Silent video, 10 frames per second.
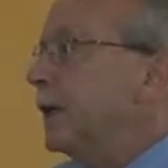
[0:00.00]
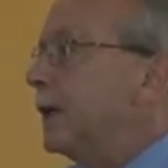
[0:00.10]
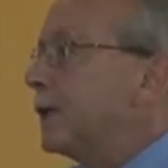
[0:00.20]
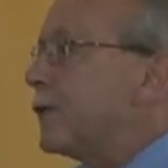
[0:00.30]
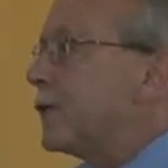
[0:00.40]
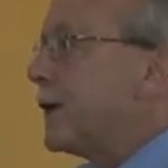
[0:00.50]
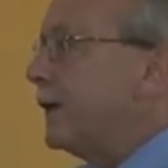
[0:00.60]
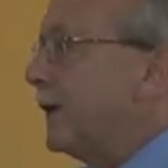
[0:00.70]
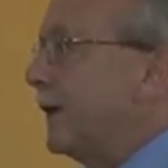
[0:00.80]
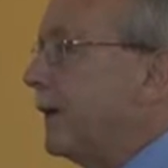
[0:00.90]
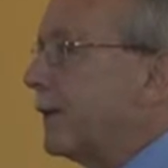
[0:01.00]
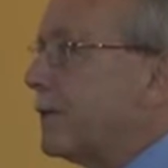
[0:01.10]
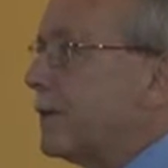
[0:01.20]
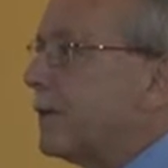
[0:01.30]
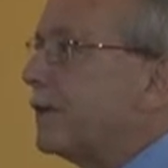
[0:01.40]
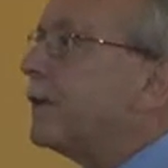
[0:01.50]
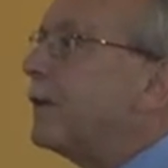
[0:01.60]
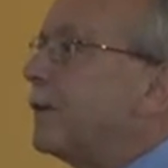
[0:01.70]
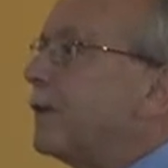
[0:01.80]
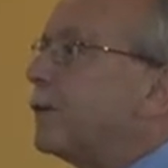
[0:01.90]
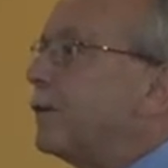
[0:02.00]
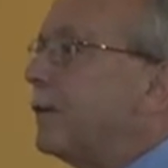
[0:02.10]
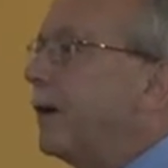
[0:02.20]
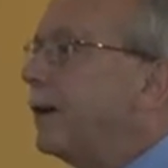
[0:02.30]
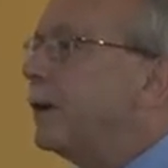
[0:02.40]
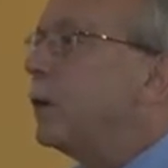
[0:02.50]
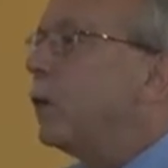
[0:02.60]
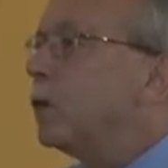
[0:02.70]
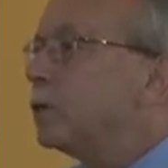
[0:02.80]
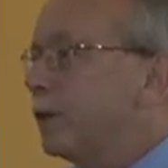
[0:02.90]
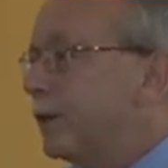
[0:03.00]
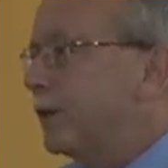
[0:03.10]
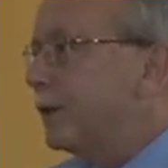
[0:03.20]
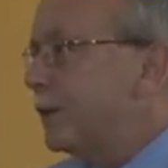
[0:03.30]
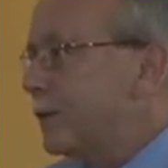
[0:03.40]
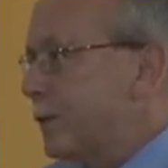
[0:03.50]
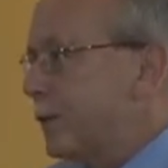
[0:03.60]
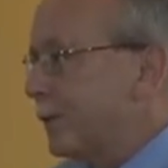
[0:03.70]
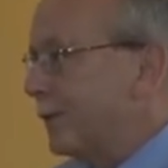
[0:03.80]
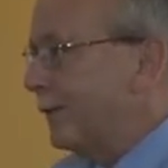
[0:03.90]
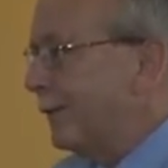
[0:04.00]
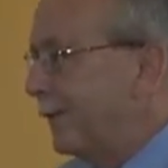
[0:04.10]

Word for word: into saving electricity, into finding alternatives to.